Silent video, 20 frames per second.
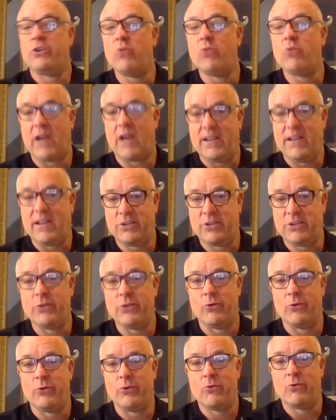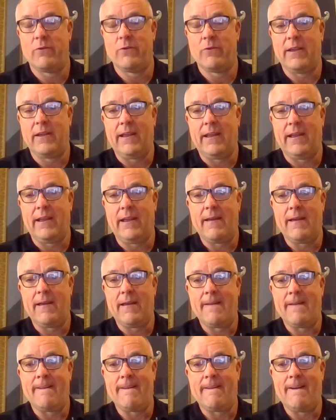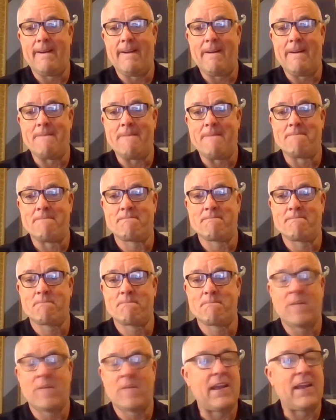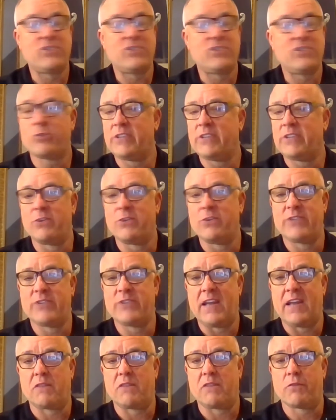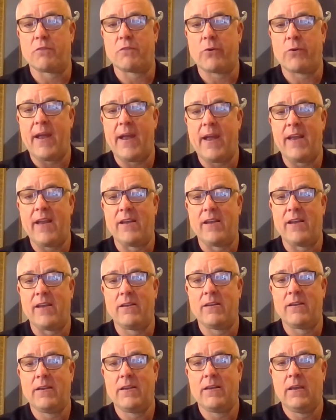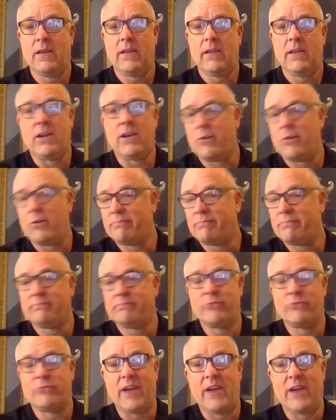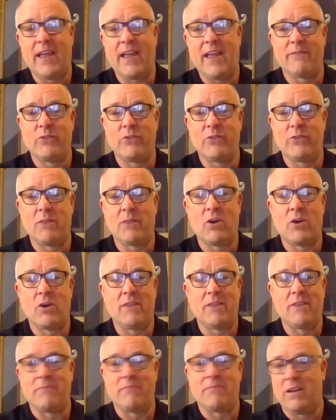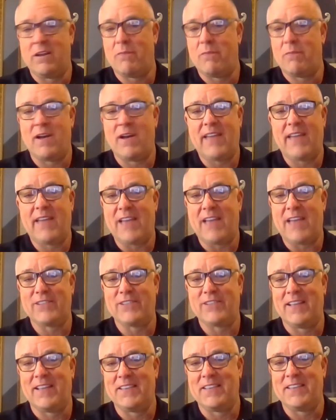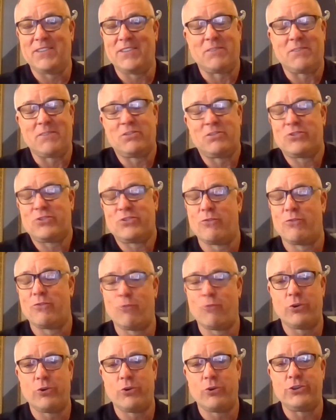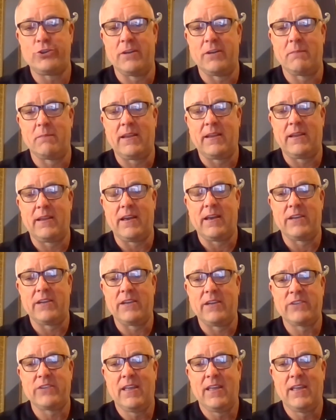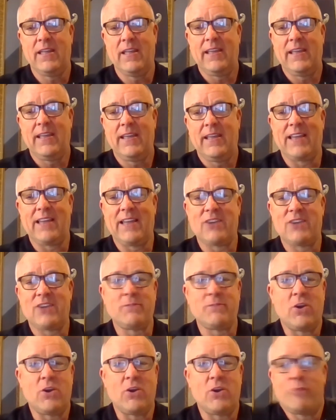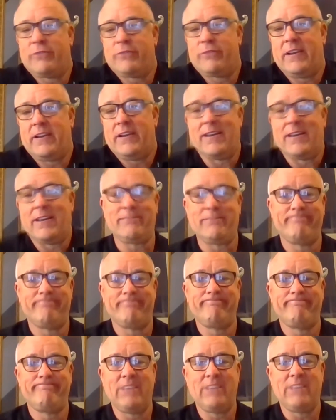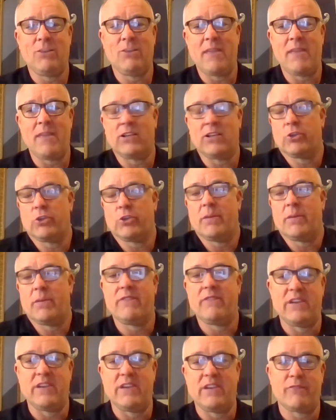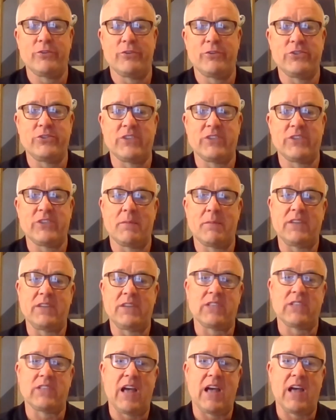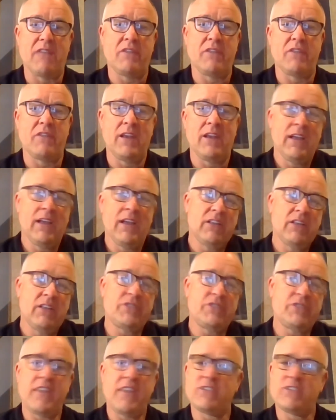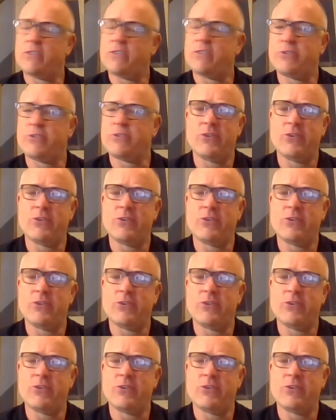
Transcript: what I do. And I certainly don't take it for granted. You know, when I'm on a podcast like this, I'm just so fortunate because it allows me hopefully to, you know, make a little bit of a difference in somebody's life. And let's face it, there's